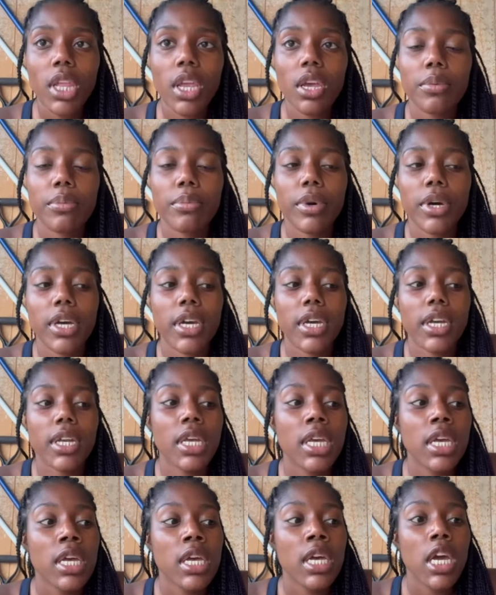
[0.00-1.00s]

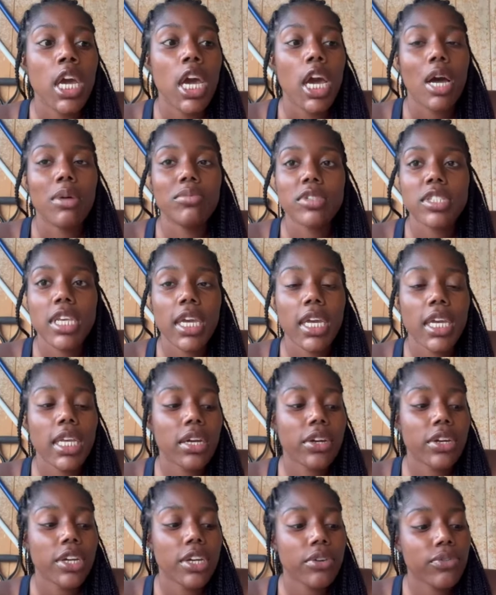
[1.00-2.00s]
but I'm just hanging
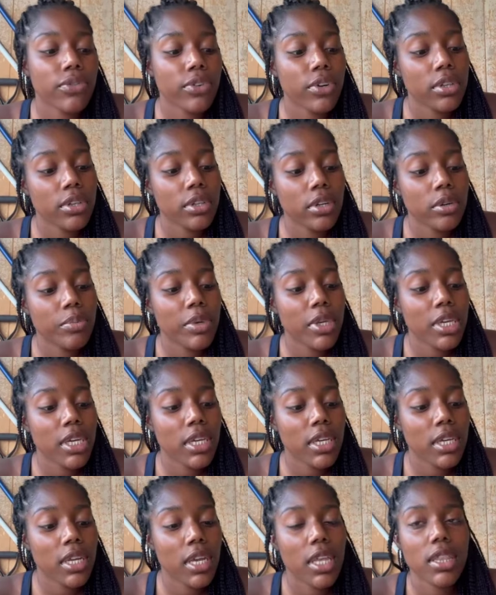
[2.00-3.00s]
out here for a little
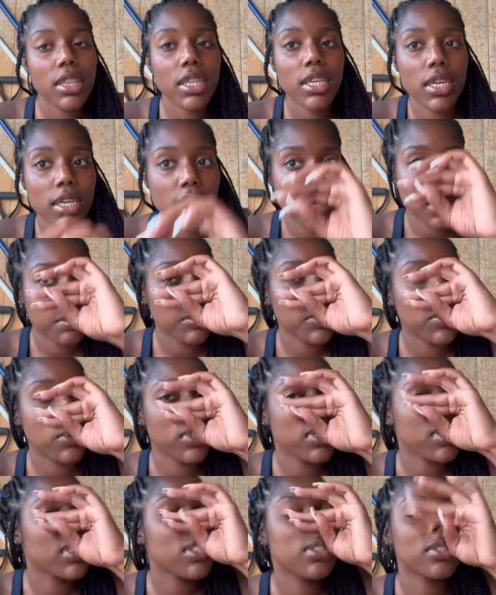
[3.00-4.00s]
bit, and then I'm
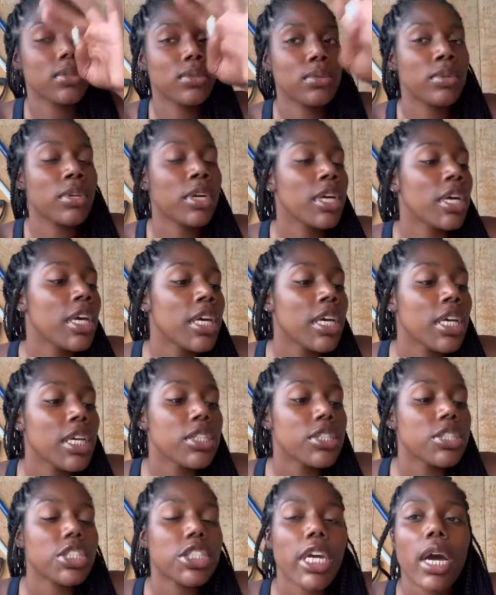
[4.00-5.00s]
going to
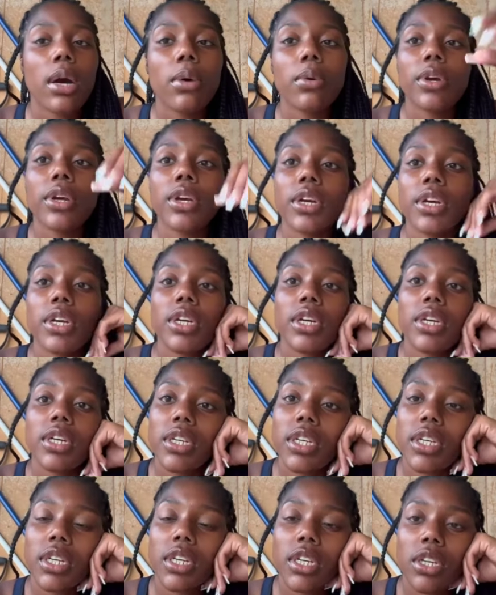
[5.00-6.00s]
shower
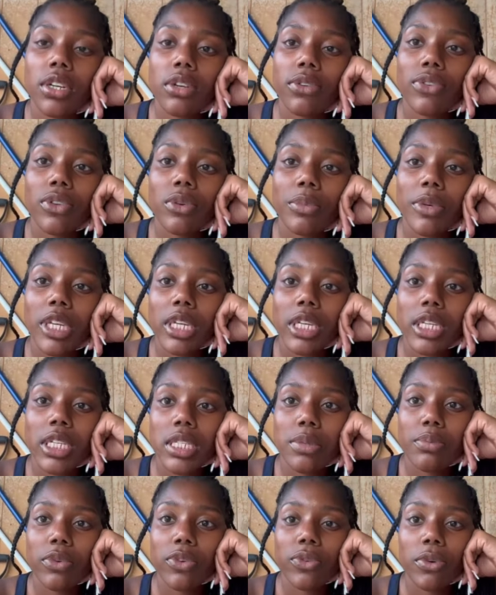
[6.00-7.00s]
in a few
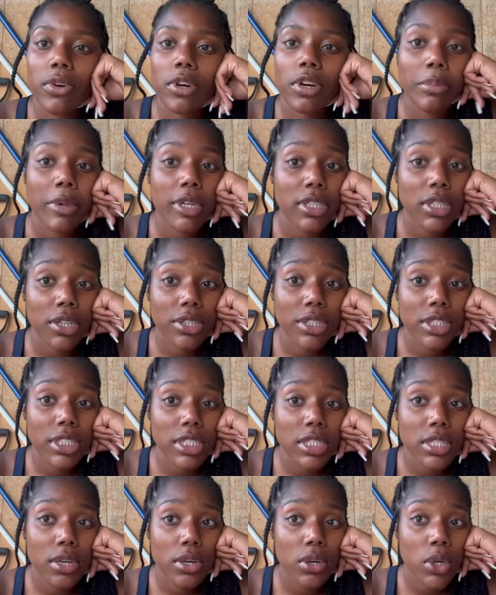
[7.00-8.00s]
minutes before my daughter
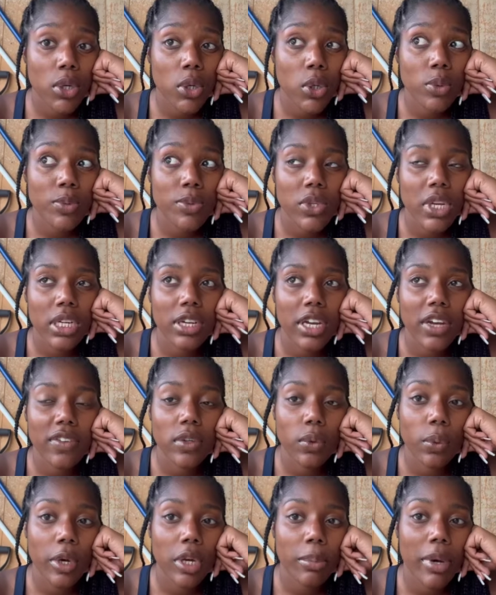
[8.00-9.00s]
gets home, so I don't have
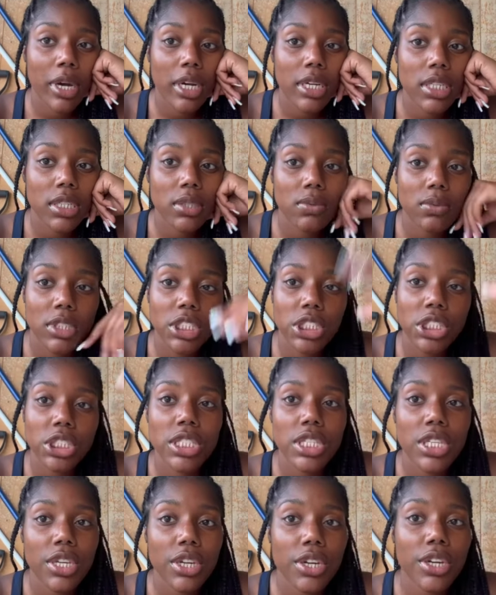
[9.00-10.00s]
to worry about it once
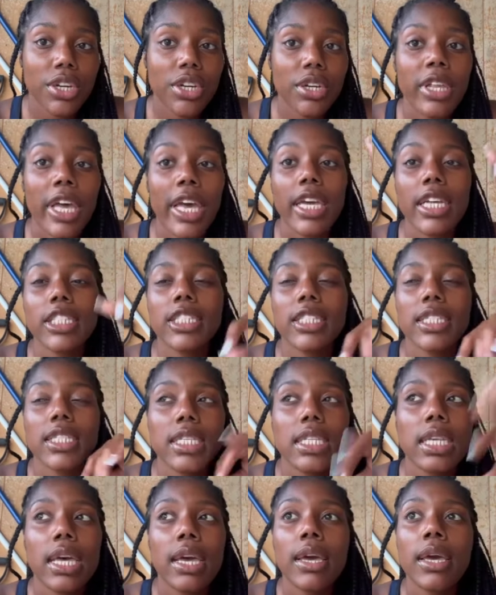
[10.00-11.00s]
she's here and I can
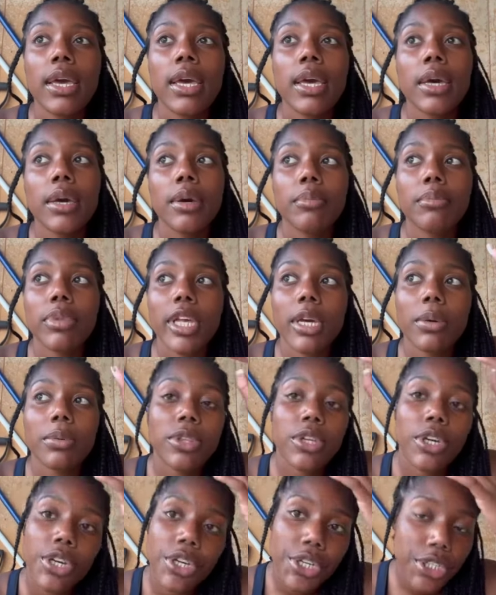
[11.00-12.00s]
just play
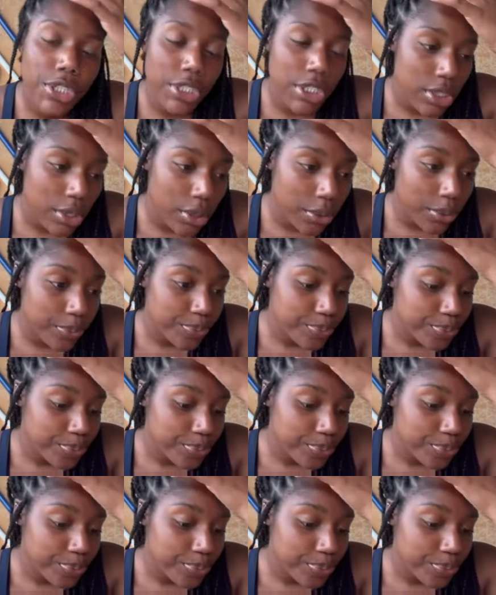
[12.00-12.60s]
with her. So